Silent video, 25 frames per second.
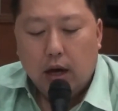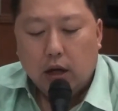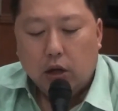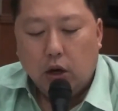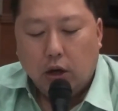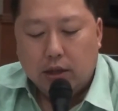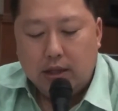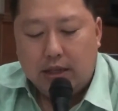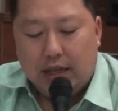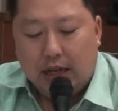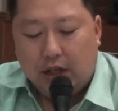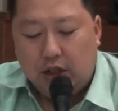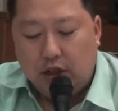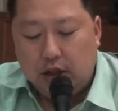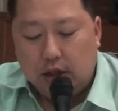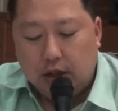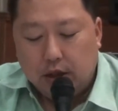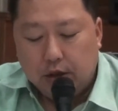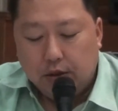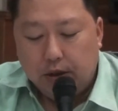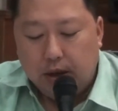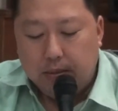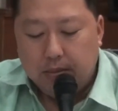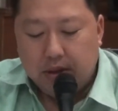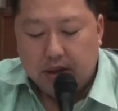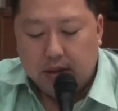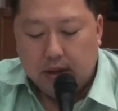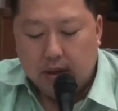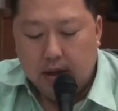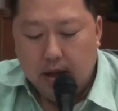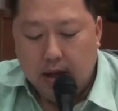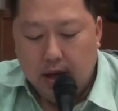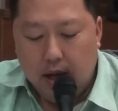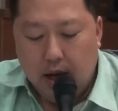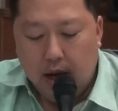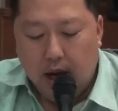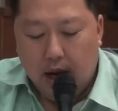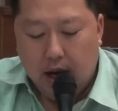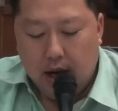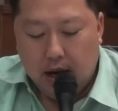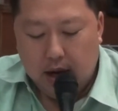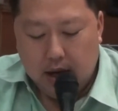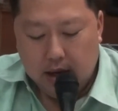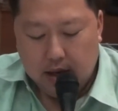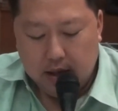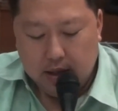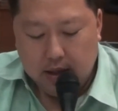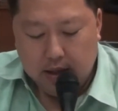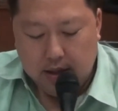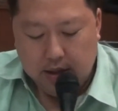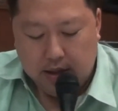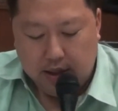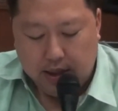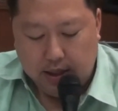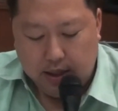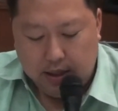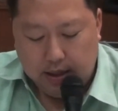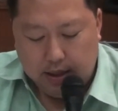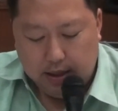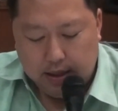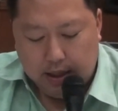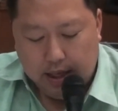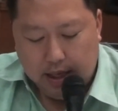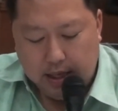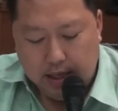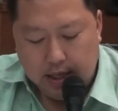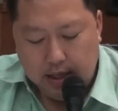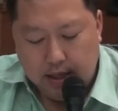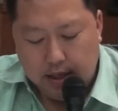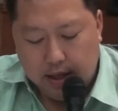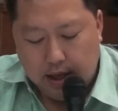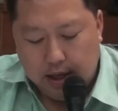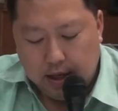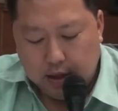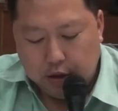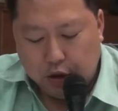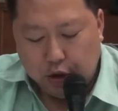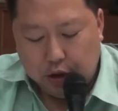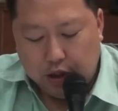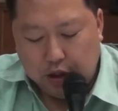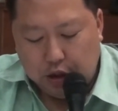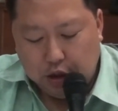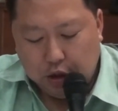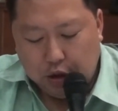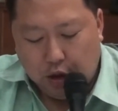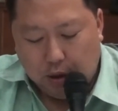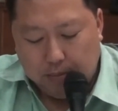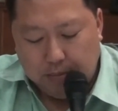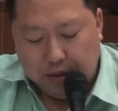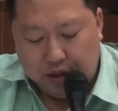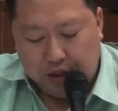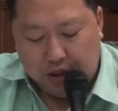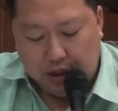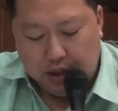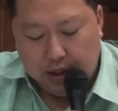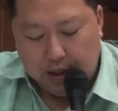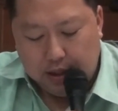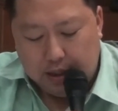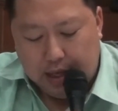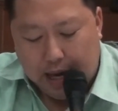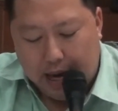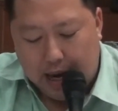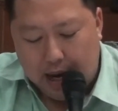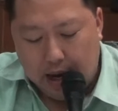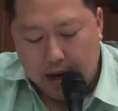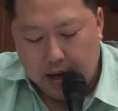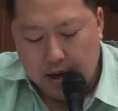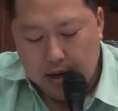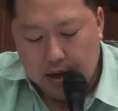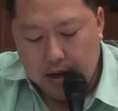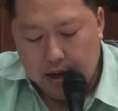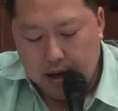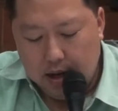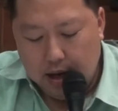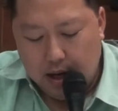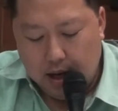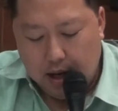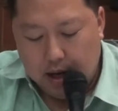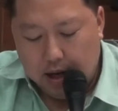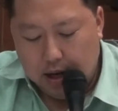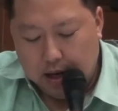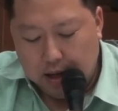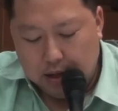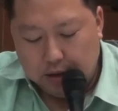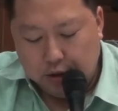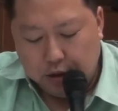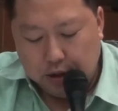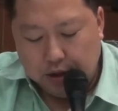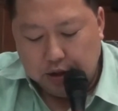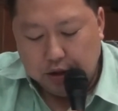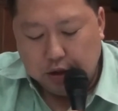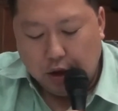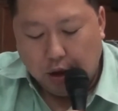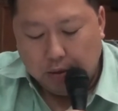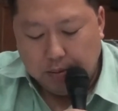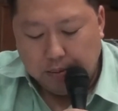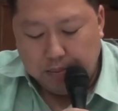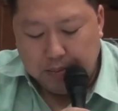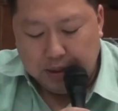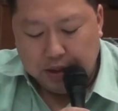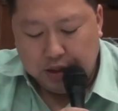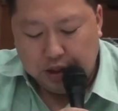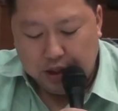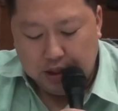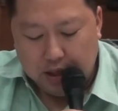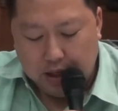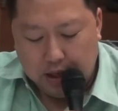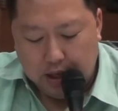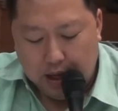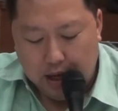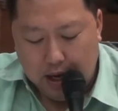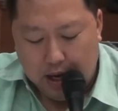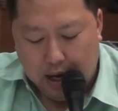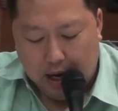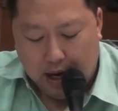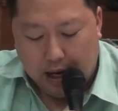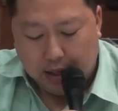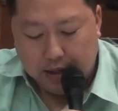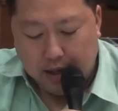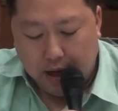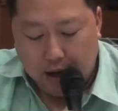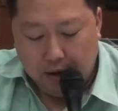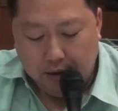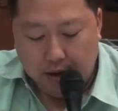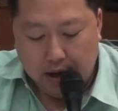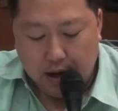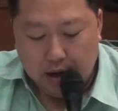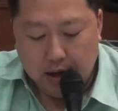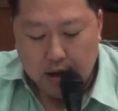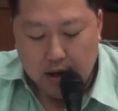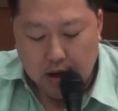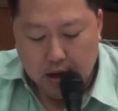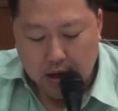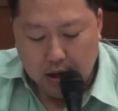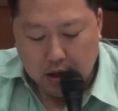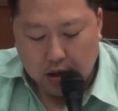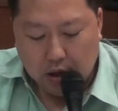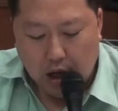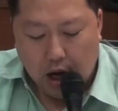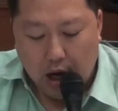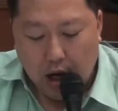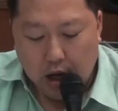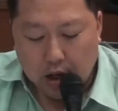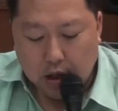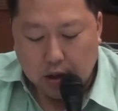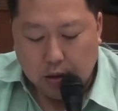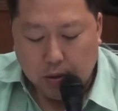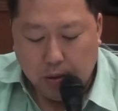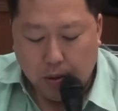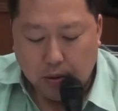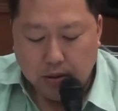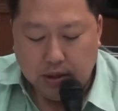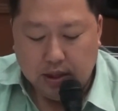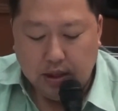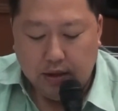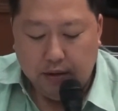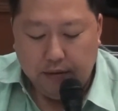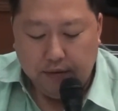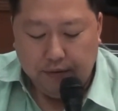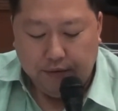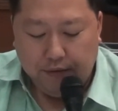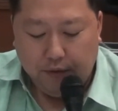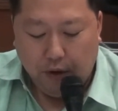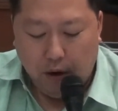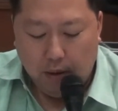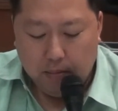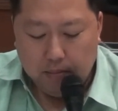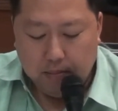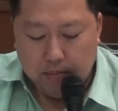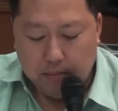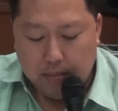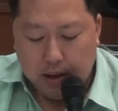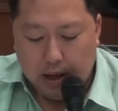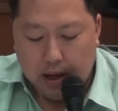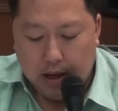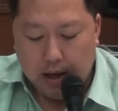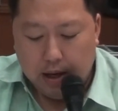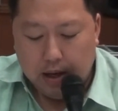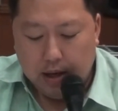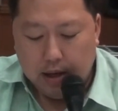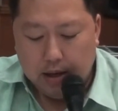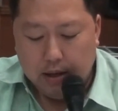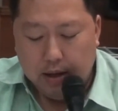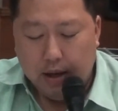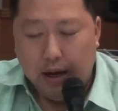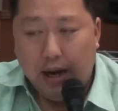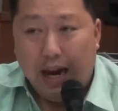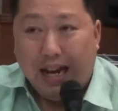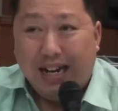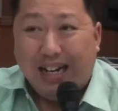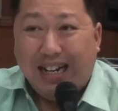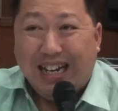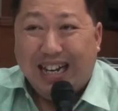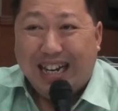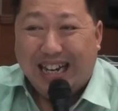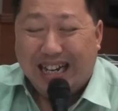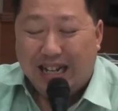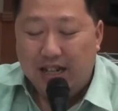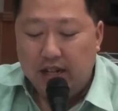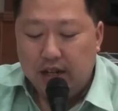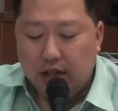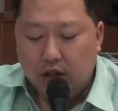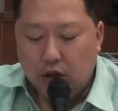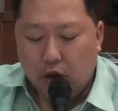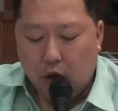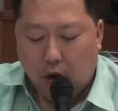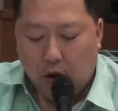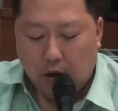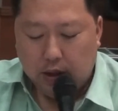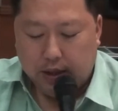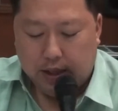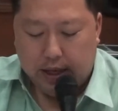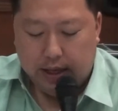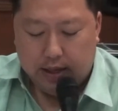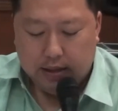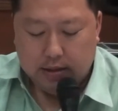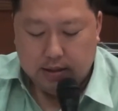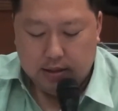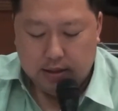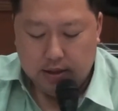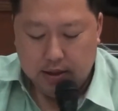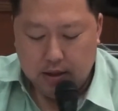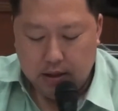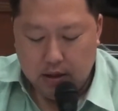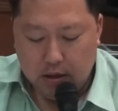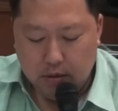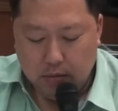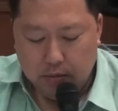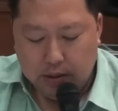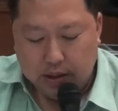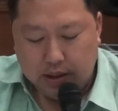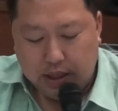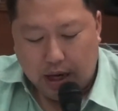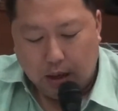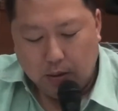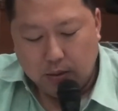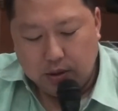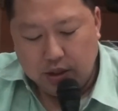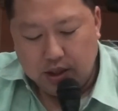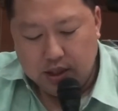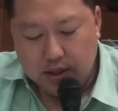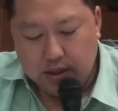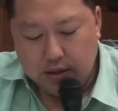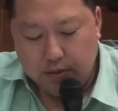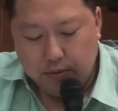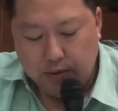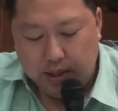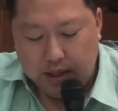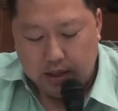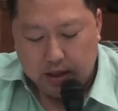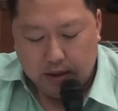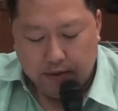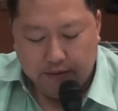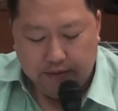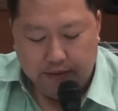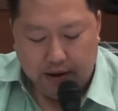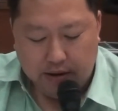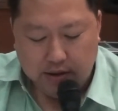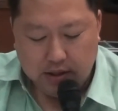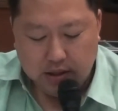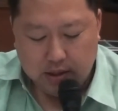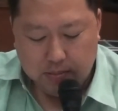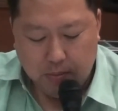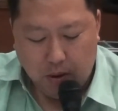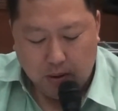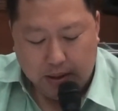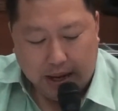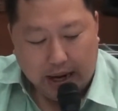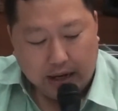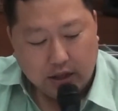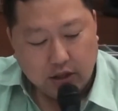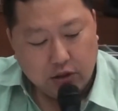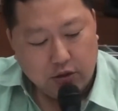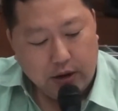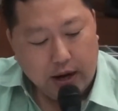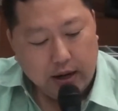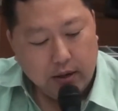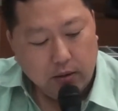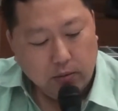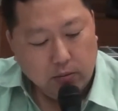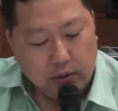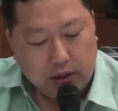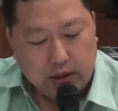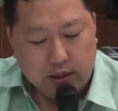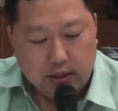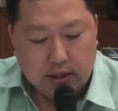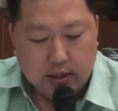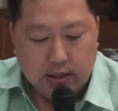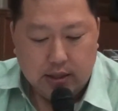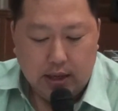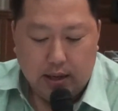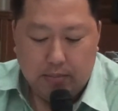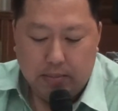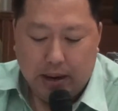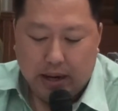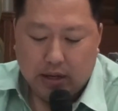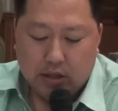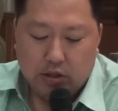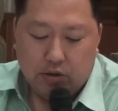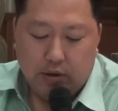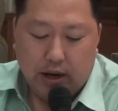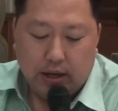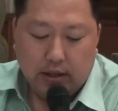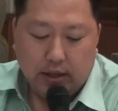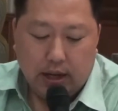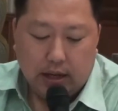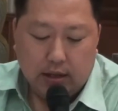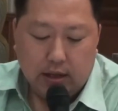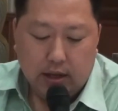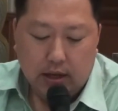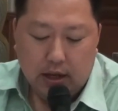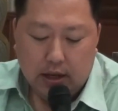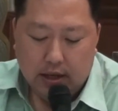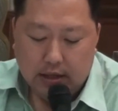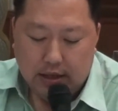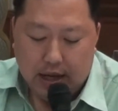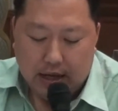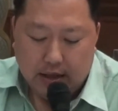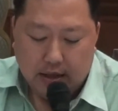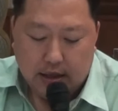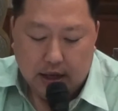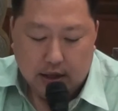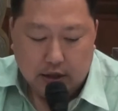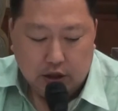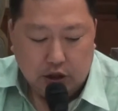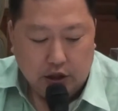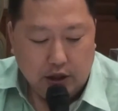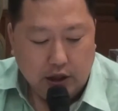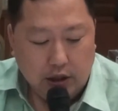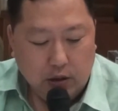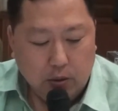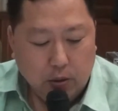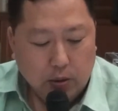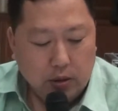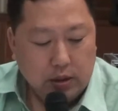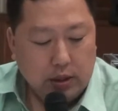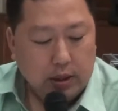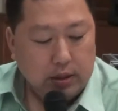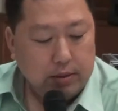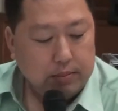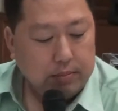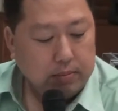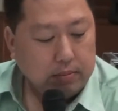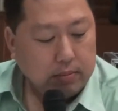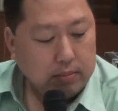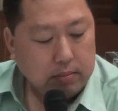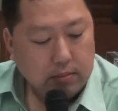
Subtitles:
concession agreement. The learned judicial commissioner there, Judicial Commissioner Hadaria, quoted from an Indian court case, which I will just read a very small extract, which is the same extract that she quoted.